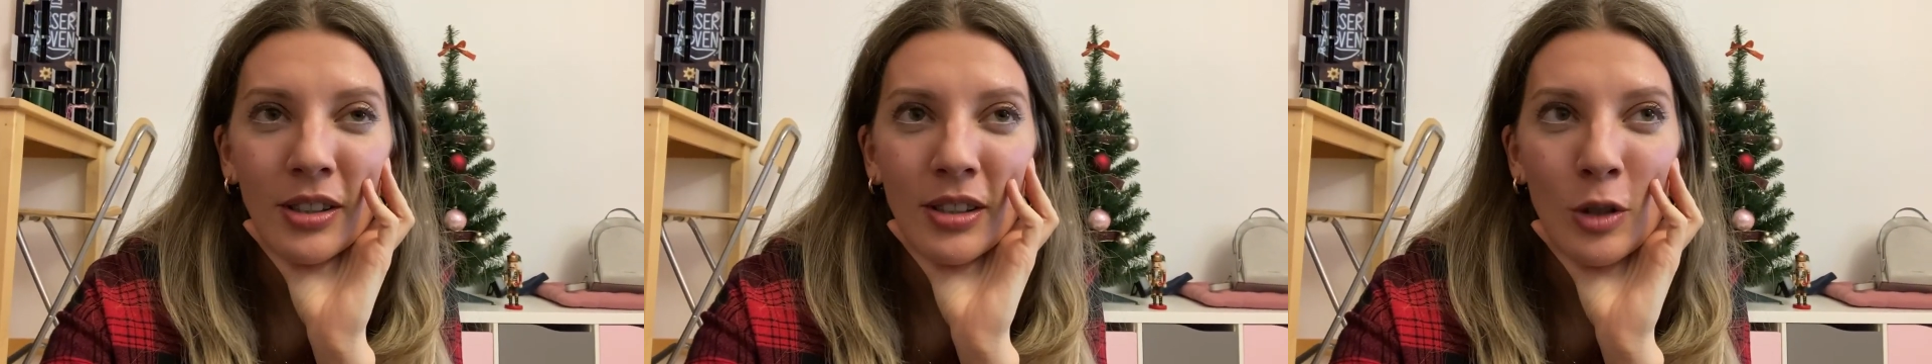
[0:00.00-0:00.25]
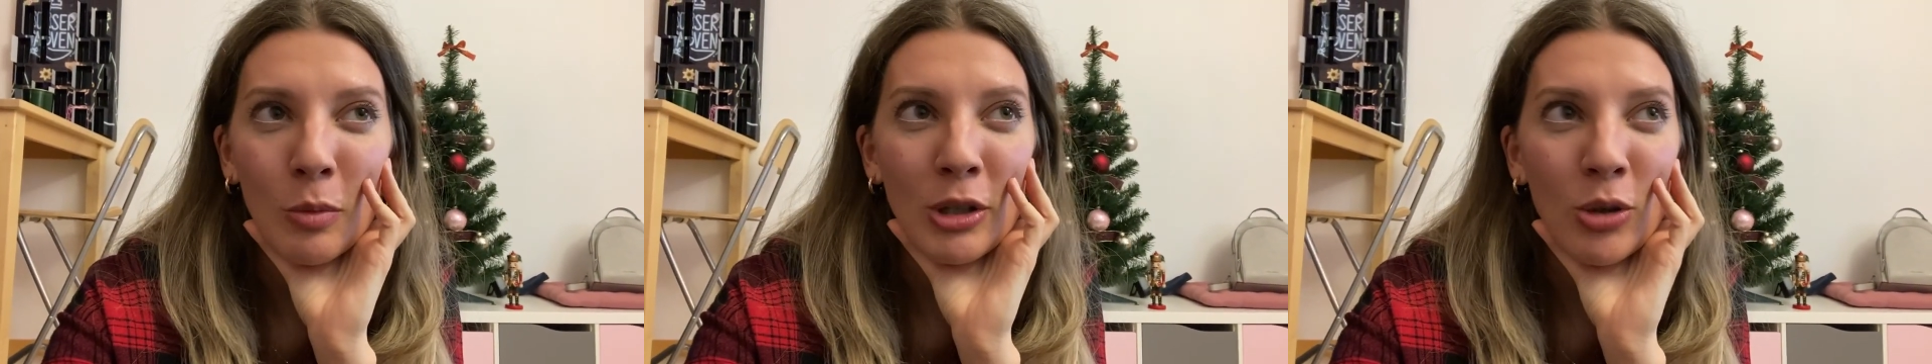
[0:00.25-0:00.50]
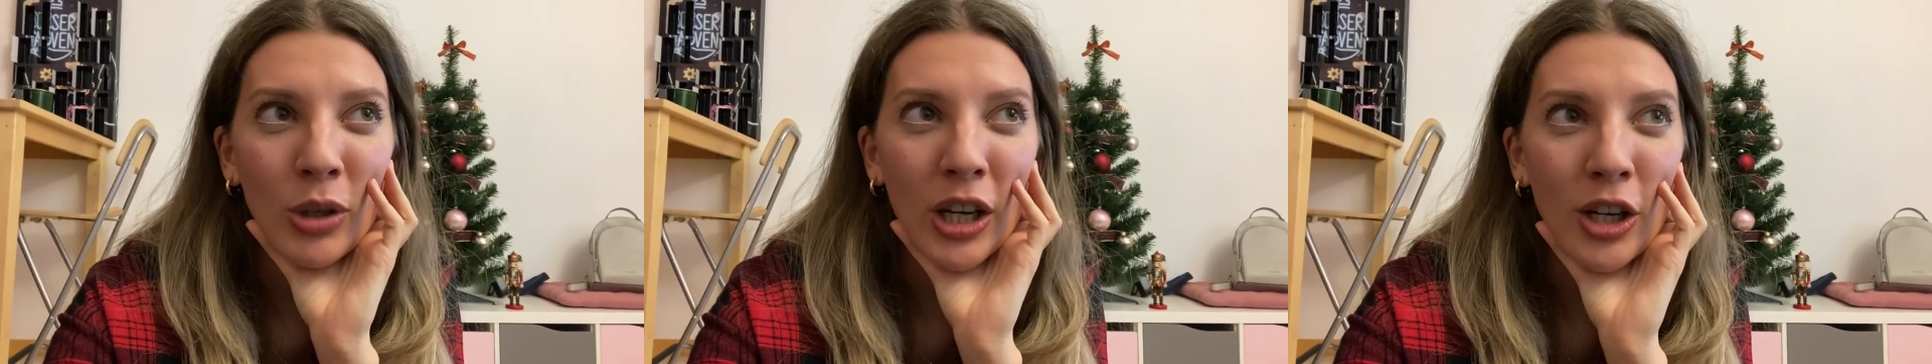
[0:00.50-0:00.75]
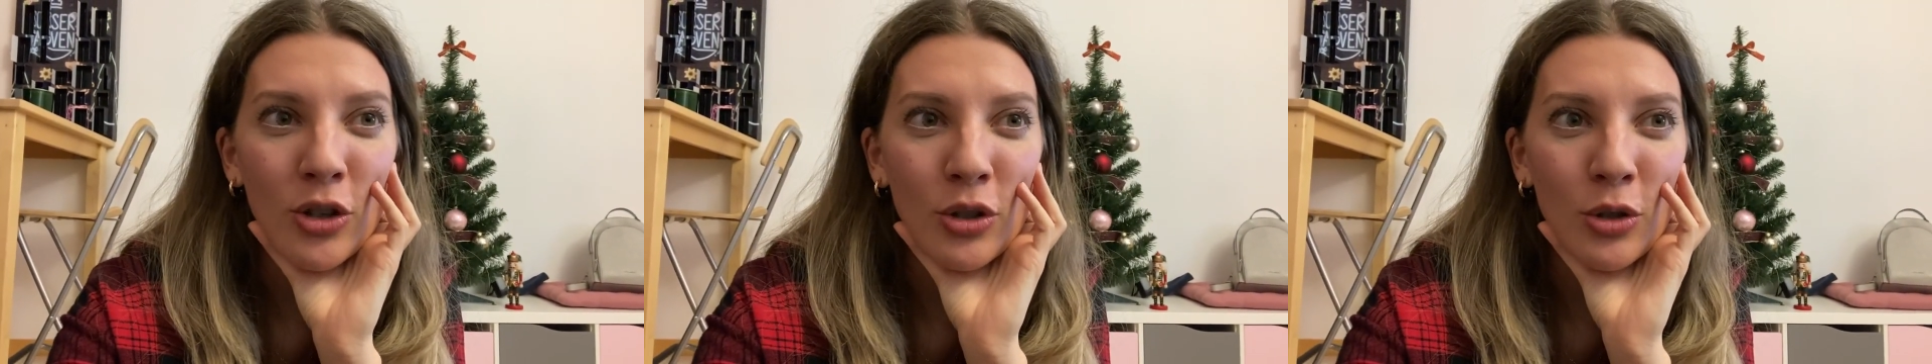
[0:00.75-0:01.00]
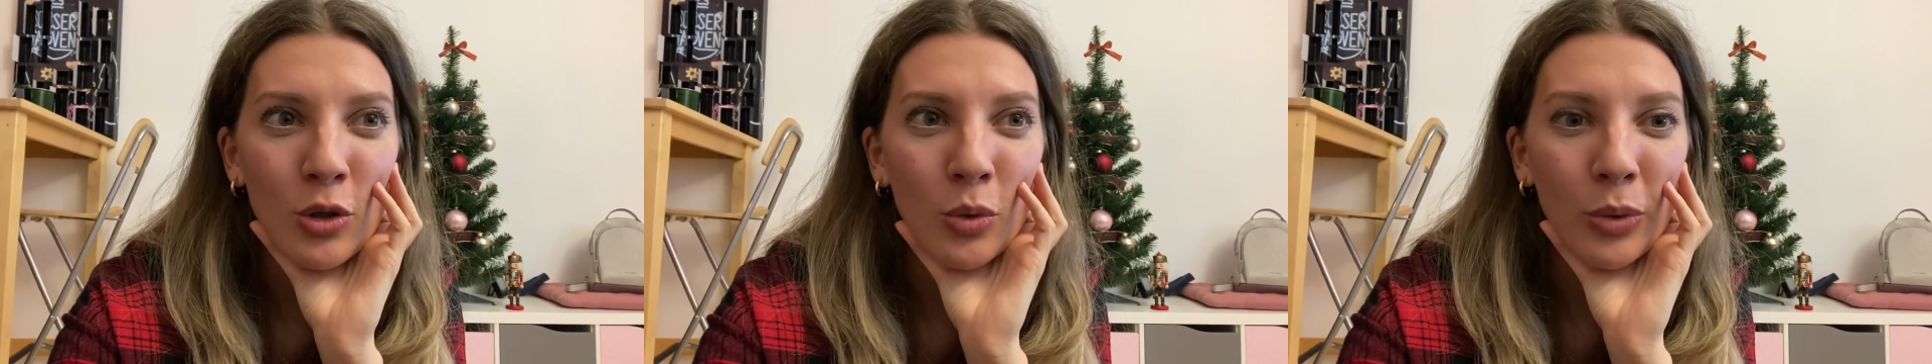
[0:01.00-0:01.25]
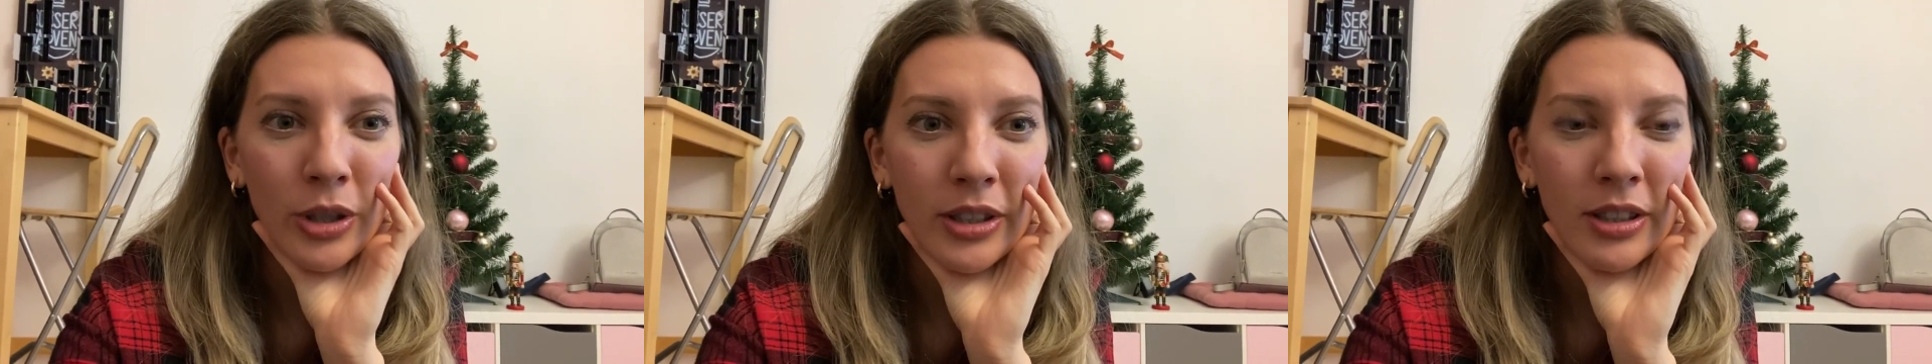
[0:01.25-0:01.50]
so many occasions to
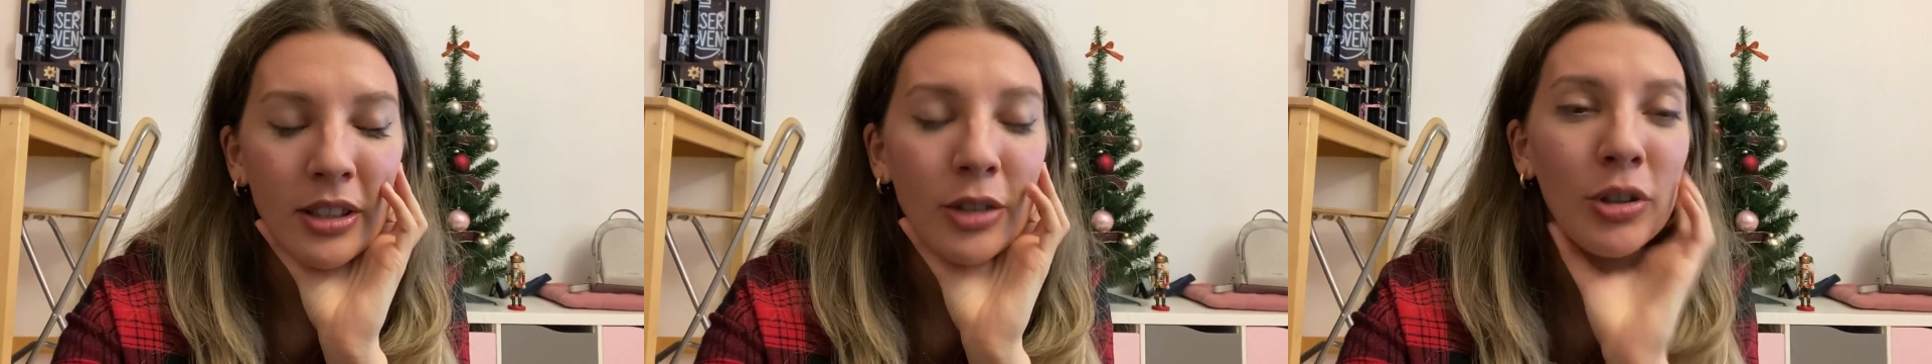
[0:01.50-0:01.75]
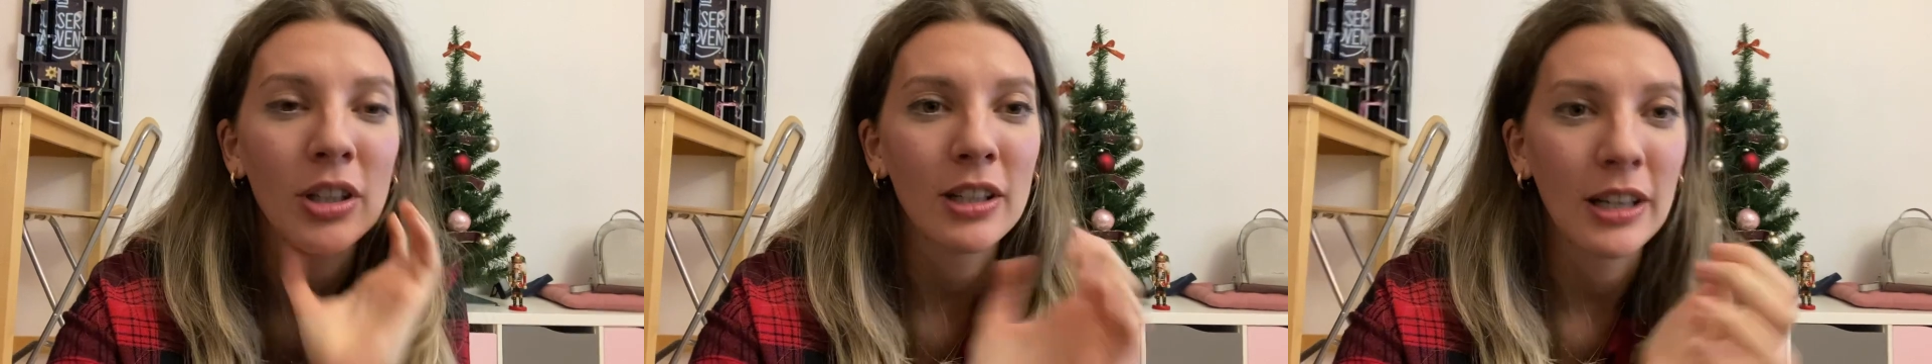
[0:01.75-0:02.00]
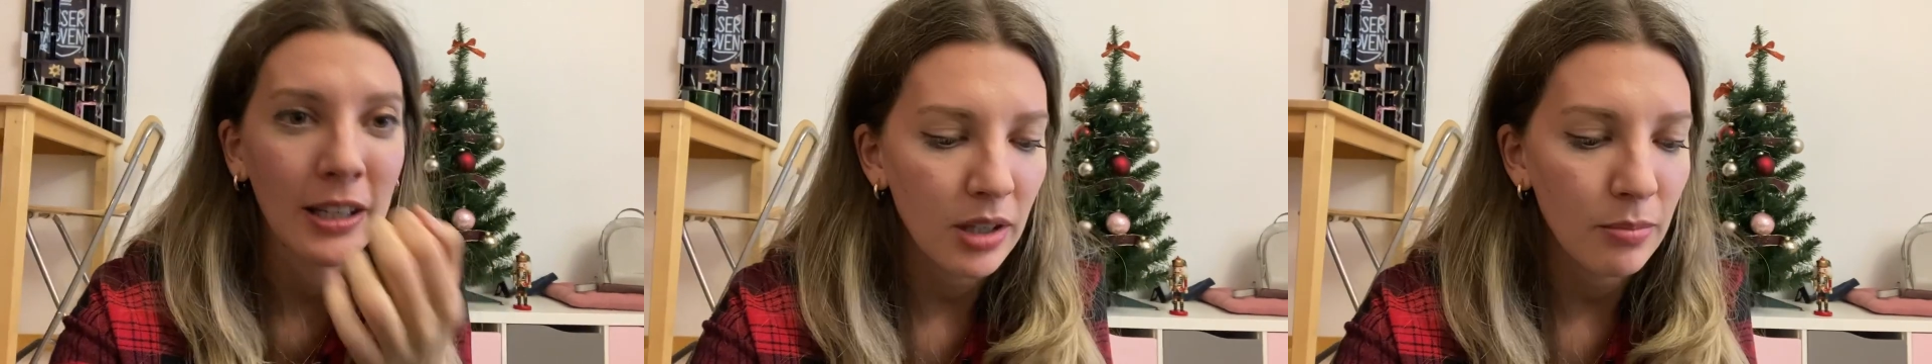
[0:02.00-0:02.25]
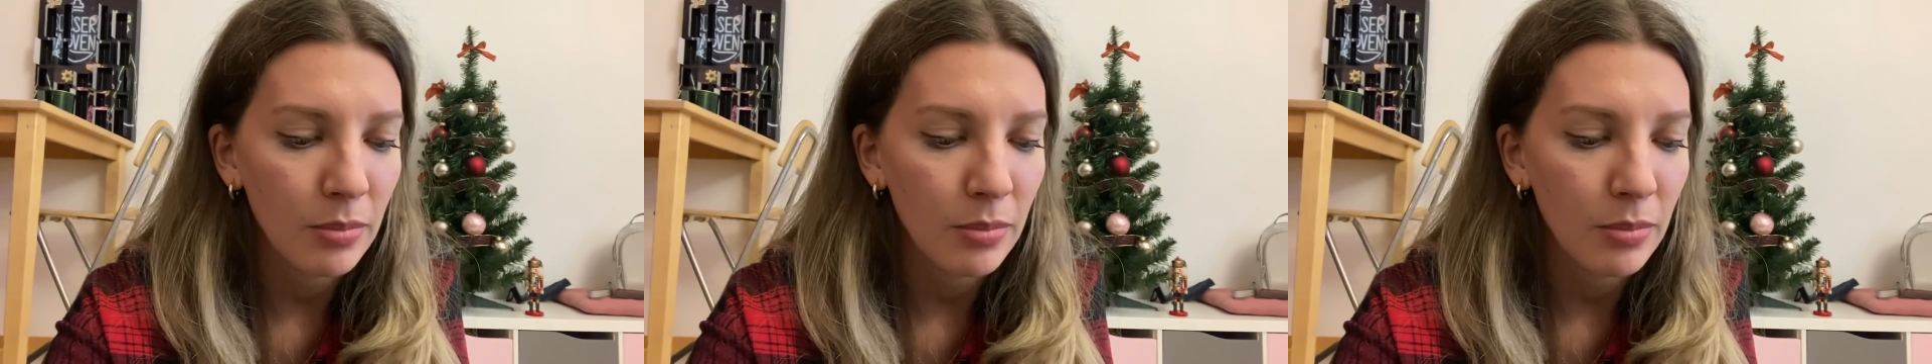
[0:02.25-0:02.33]
wear it, and I really like it.